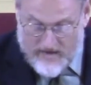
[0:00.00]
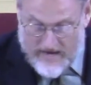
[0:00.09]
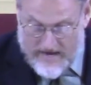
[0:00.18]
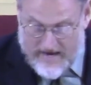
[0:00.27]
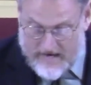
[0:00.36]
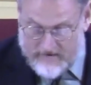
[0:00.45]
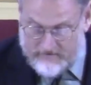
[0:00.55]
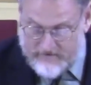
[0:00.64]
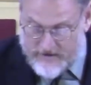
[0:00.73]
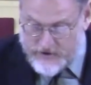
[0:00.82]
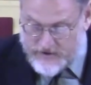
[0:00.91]
And
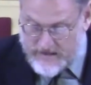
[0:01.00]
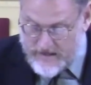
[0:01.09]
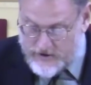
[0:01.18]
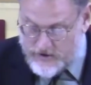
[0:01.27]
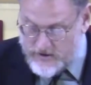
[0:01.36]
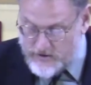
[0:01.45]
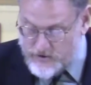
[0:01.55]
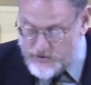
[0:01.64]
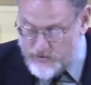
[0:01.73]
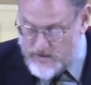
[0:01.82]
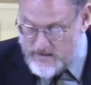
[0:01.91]
vegetation and
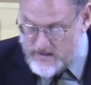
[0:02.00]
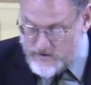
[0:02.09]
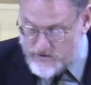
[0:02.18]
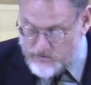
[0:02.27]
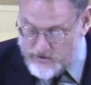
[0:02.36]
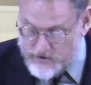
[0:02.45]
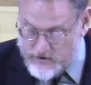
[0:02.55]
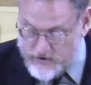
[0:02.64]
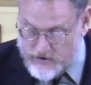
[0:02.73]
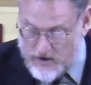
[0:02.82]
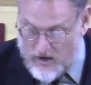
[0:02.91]
trees, which
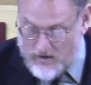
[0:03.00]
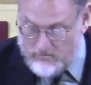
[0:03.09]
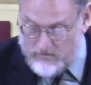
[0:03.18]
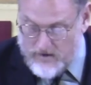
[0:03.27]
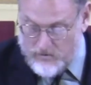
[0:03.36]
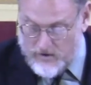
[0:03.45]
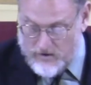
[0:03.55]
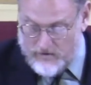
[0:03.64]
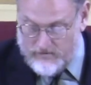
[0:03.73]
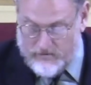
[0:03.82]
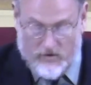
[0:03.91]
is Psalm
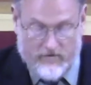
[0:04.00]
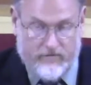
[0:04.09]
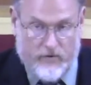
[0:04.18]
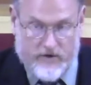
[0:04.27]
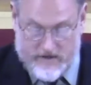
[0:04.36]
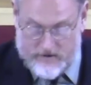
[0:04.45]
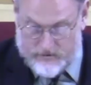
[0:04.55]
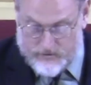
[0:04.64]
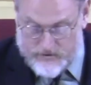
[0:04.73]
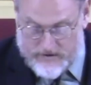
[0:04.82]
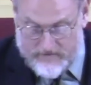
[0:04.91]
104, 14
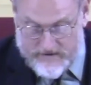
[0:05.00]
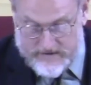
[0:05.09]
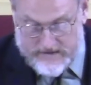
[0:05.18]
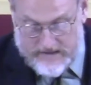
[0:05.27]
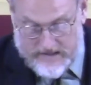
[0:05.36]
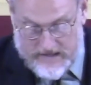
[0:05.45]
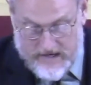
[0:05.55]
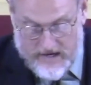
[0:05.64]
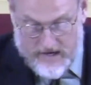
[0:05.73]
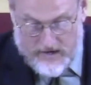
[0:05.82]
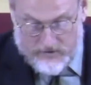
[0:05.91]
through 17
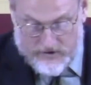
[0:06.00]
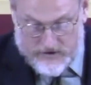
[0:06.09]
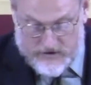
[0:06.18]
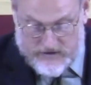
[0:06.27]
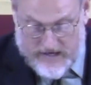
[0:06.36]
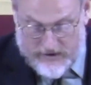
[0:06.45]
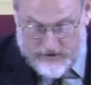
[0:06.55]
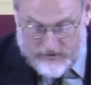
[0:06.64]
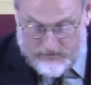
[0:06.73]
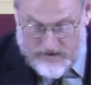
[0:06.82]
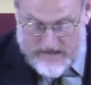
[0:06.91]
which is day
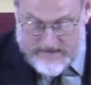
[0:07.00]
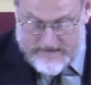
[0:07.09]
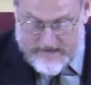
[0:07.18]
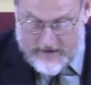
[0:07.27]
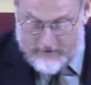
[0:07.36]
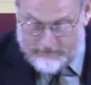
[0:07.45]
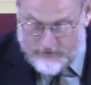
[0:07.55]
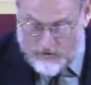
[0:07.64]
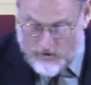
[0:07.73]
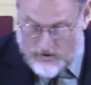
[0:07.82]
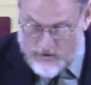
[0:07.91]
three. Day
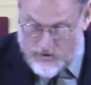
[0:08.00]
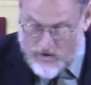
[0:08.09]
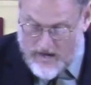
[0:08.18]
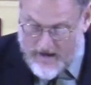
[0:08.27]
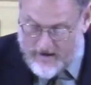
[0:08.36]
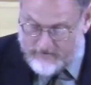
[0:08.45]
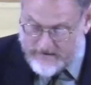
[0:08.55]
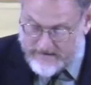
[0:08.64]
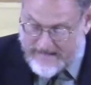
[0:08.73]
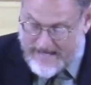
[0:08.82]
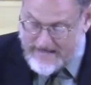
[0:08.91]
four, you have
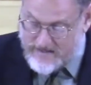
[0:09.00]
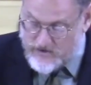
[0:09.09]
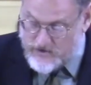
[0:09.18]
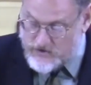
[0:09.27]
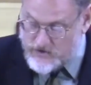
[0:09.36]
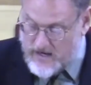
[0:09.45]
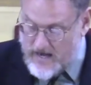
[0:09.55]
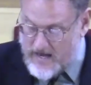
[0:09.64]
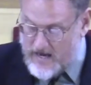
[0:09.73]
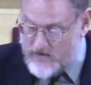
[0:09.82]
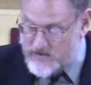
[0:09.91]
light in the
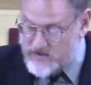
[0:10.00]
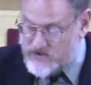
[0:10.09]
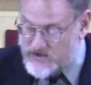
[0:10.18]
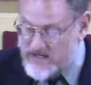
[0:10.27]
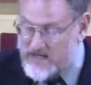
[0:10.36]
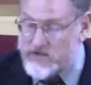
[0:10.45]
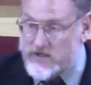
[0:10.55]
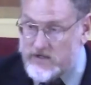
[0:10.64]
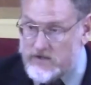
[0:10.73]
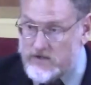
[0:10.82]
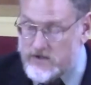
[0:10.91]
sky and the
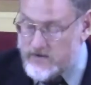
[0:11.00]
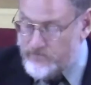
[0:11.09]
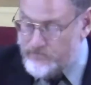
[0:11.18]
seasons